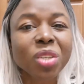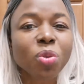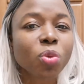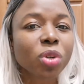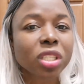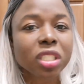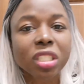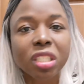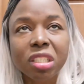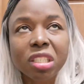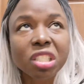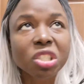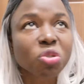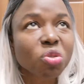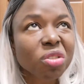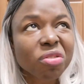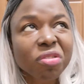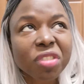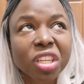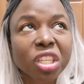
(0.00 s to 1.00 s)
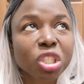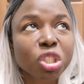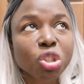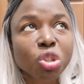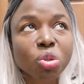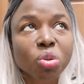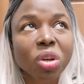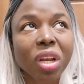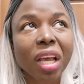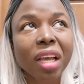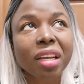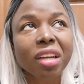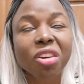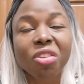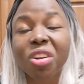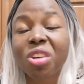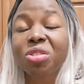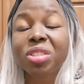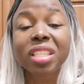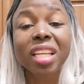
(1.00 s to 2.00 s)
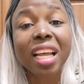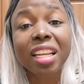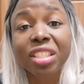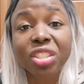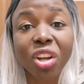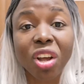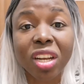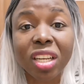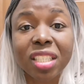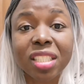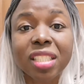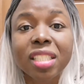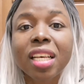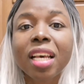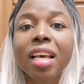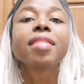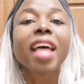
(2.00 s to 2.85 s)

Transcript: which is equivalent to like around $10,